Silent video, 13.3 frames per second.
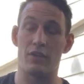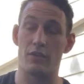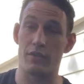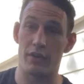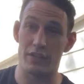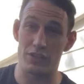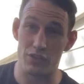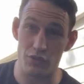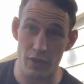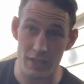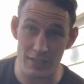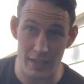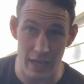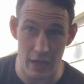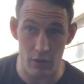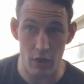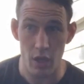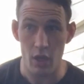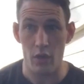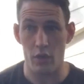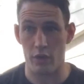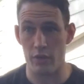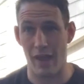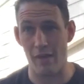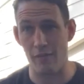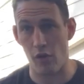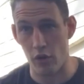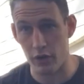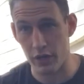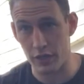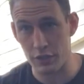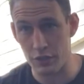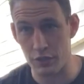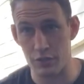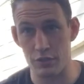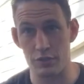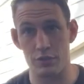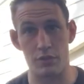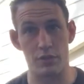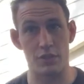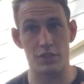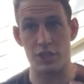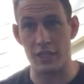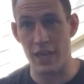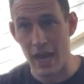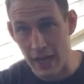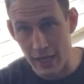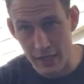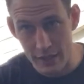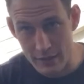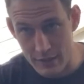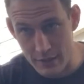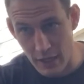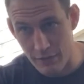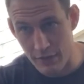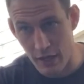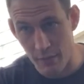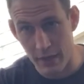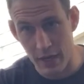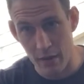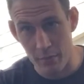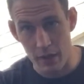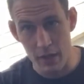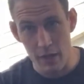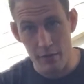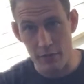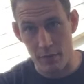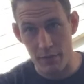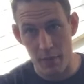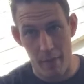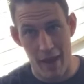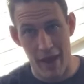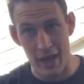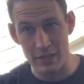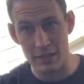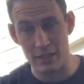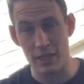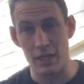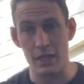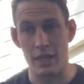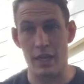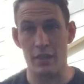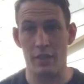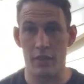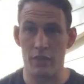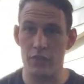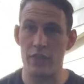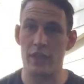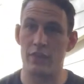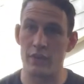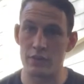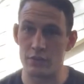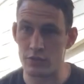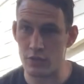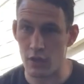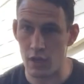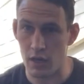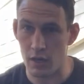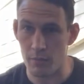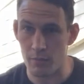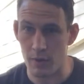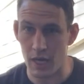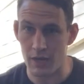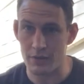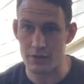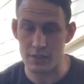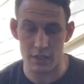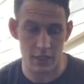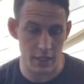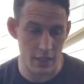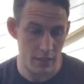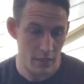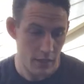you're very stressed out, or you have heart issues or genetic stuff coming up from the past, okay, then there's obviously